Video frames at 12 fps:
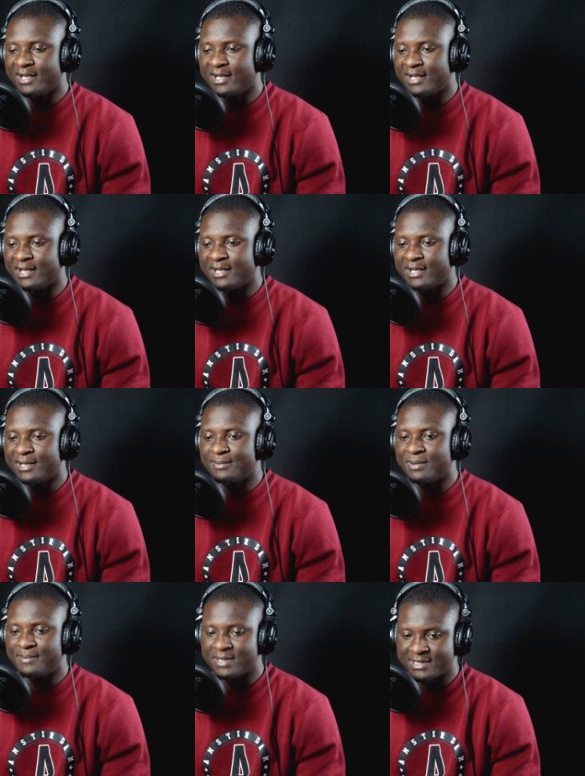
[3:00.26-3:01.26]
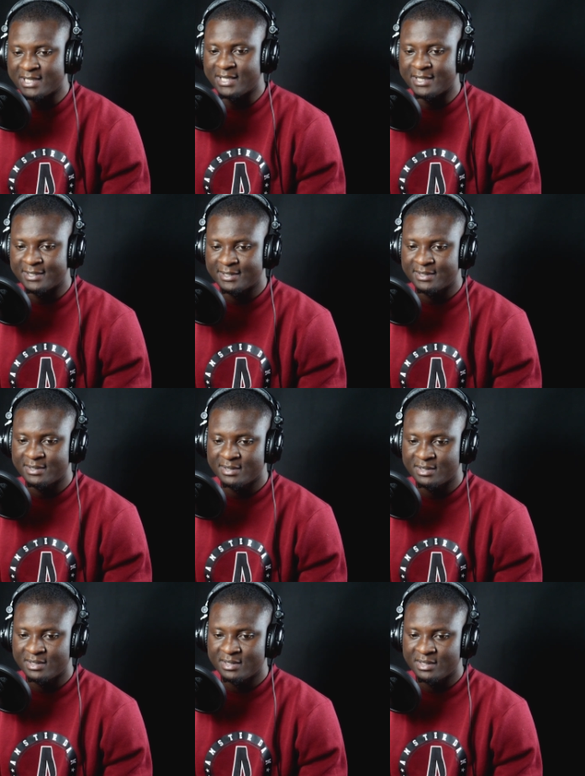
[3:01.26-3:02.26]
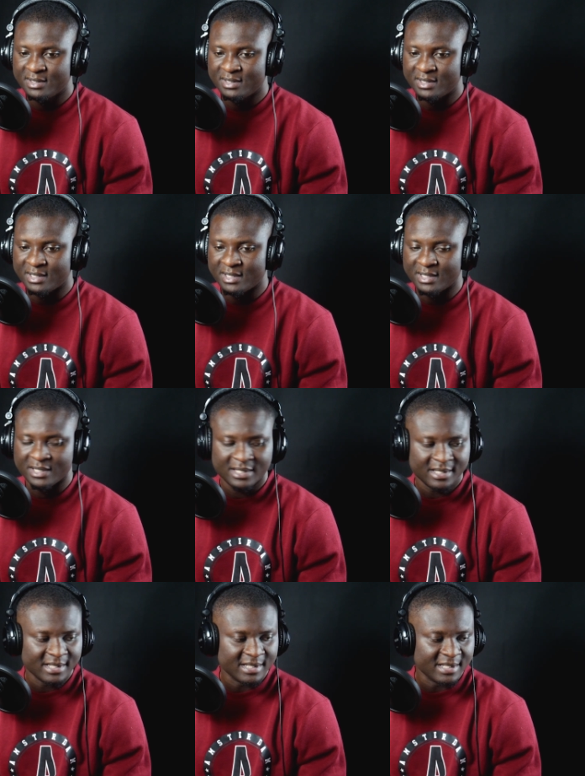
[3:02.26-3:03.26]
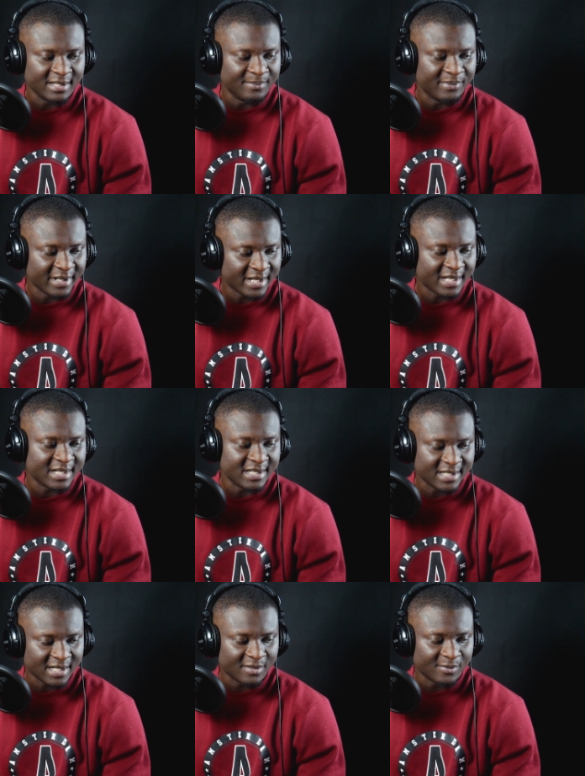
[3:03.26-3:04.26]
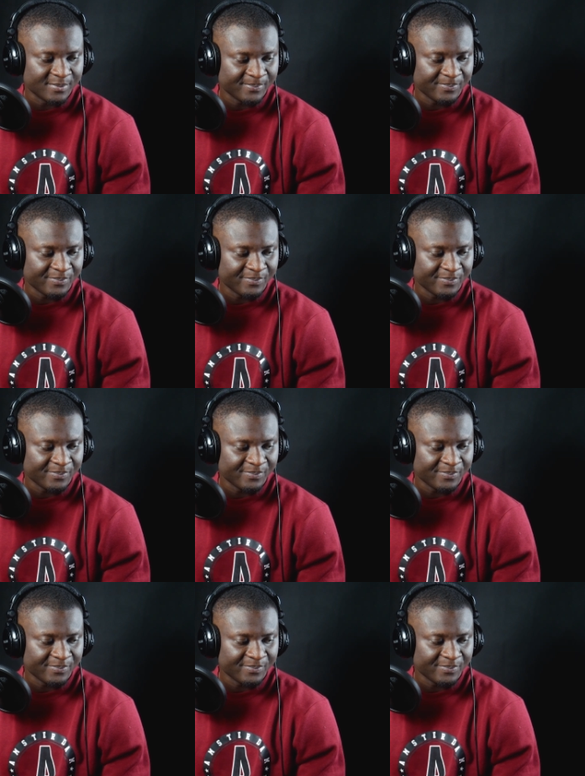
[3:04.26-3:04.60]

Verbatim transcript: uh, me per se, uh, you're breaking it down.